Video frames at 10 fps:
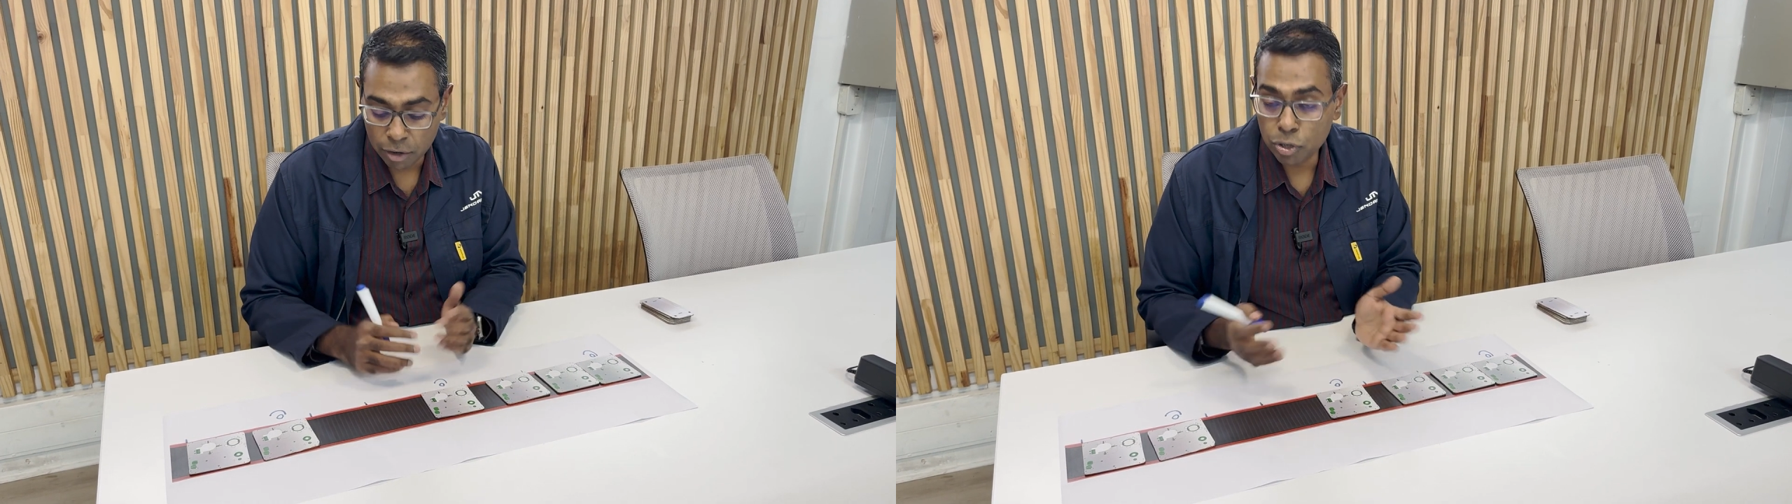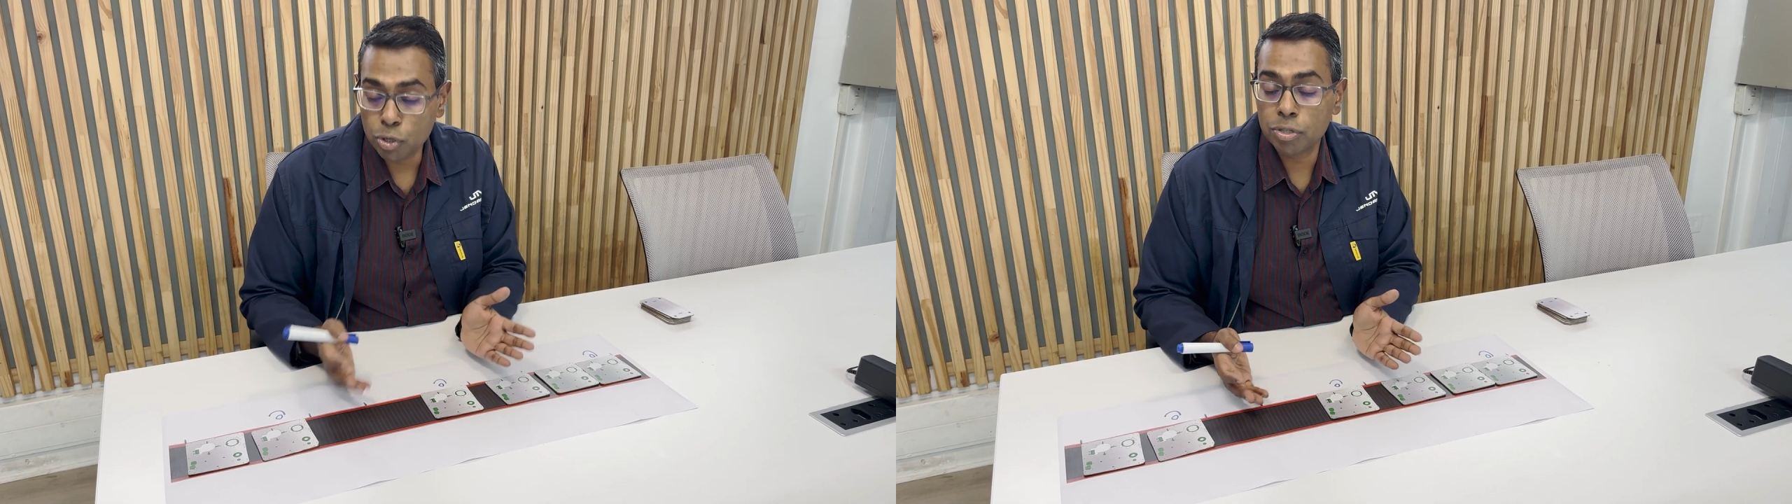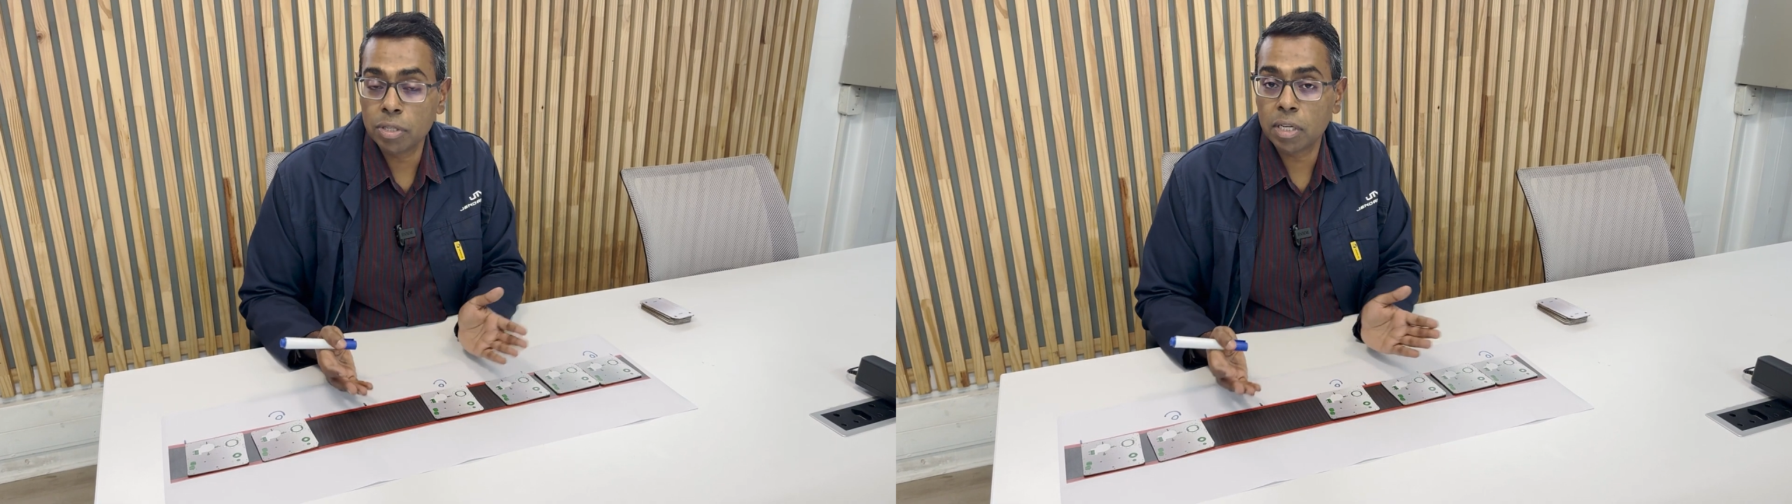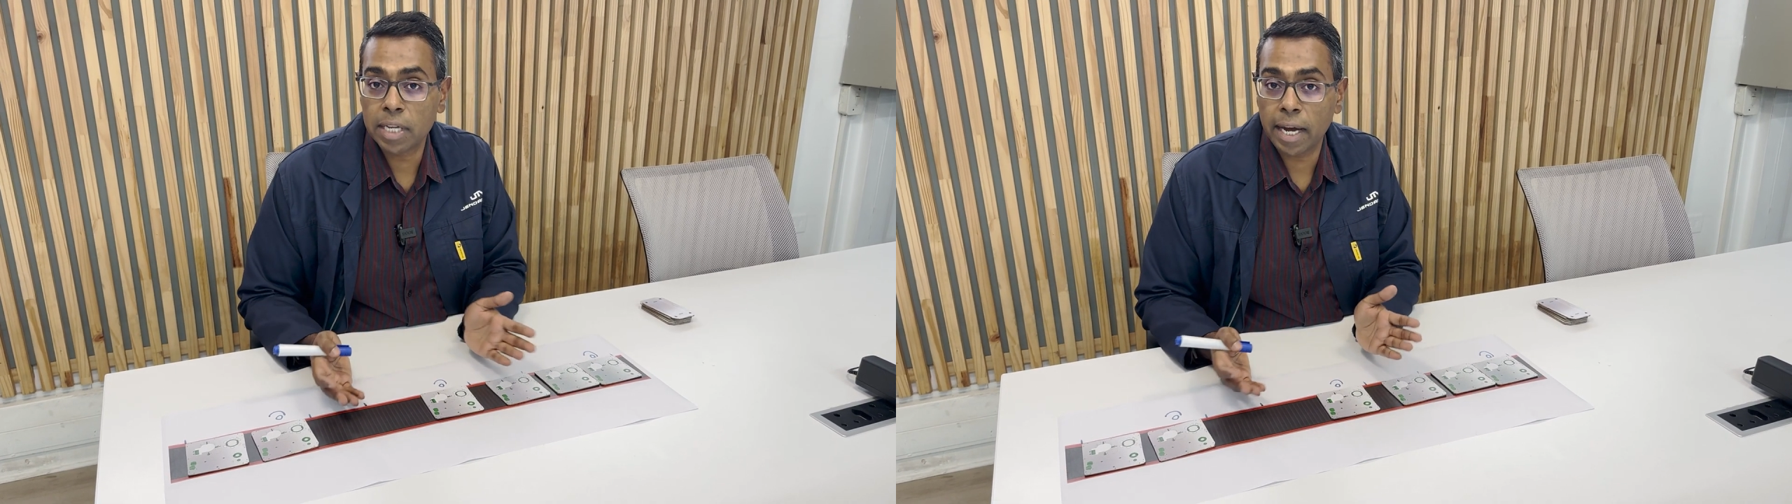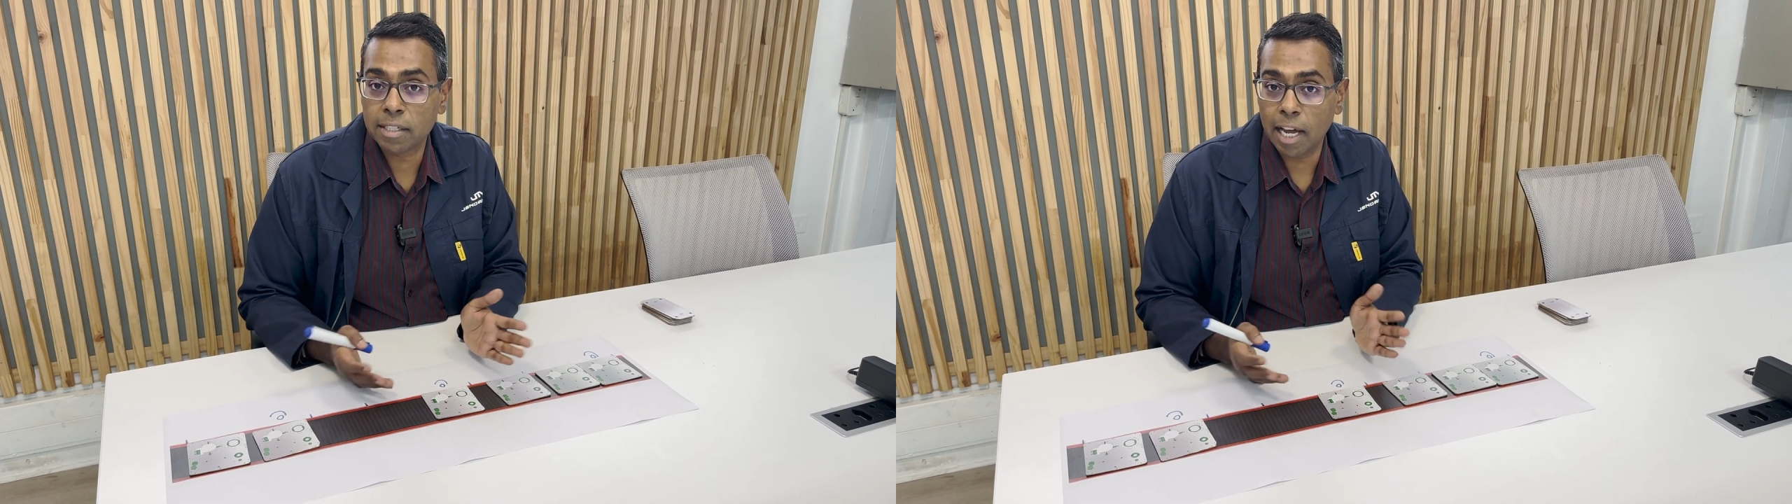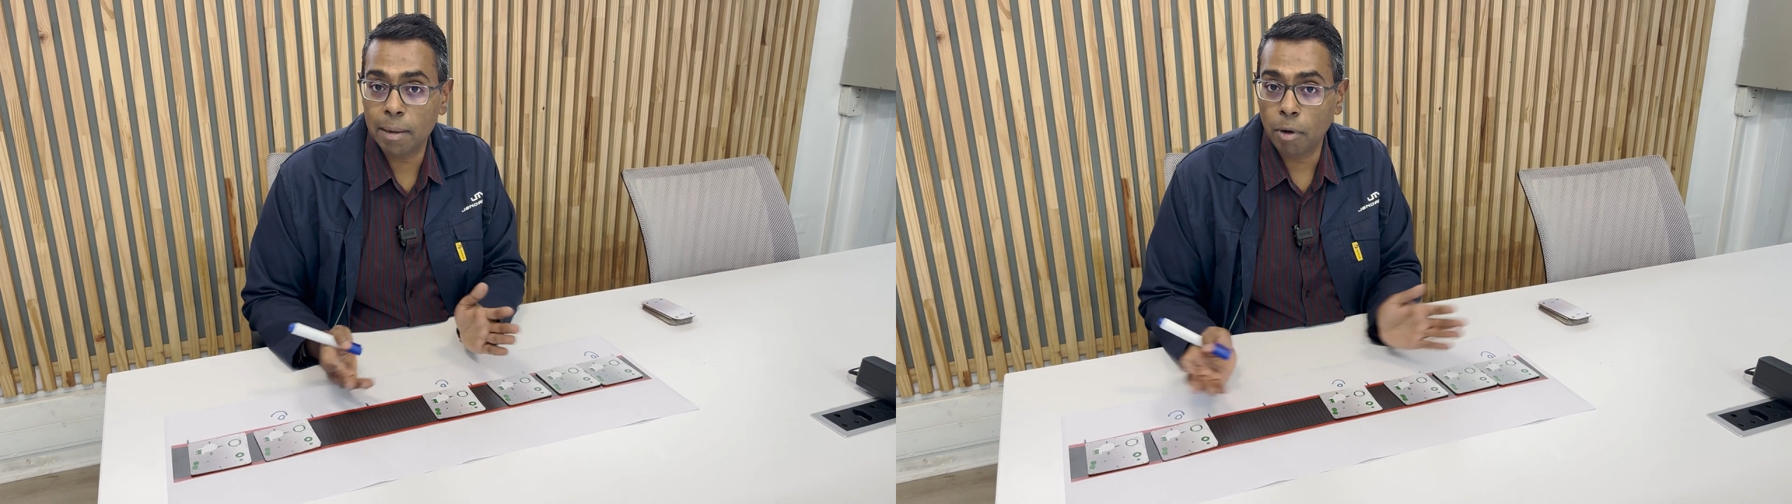reducing the takt time